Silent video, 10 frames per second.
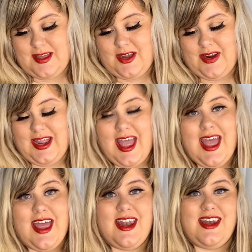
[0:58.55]
All right,
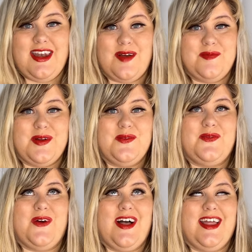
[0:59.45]
number
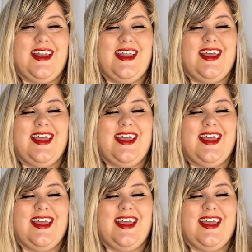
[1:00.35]
one.